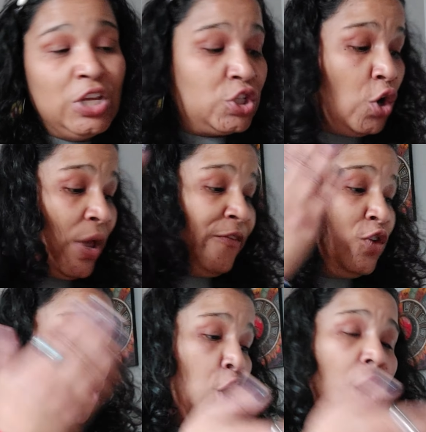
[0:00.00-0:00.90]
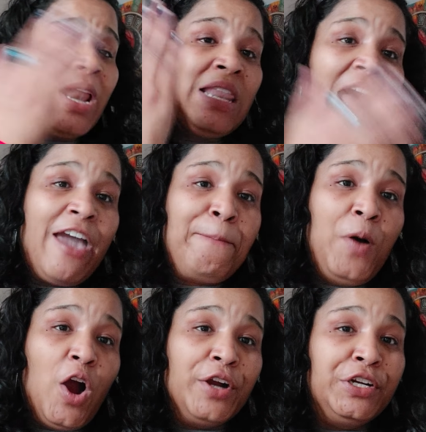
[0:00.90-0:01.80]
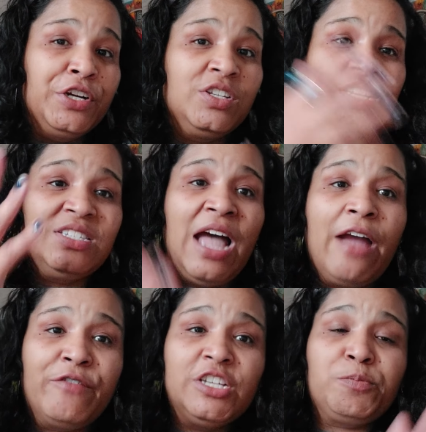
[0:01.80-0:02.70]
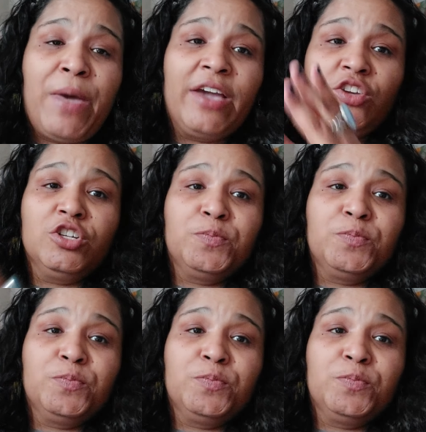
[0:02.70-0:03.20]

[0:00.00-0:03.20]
So if your life partner does not respect your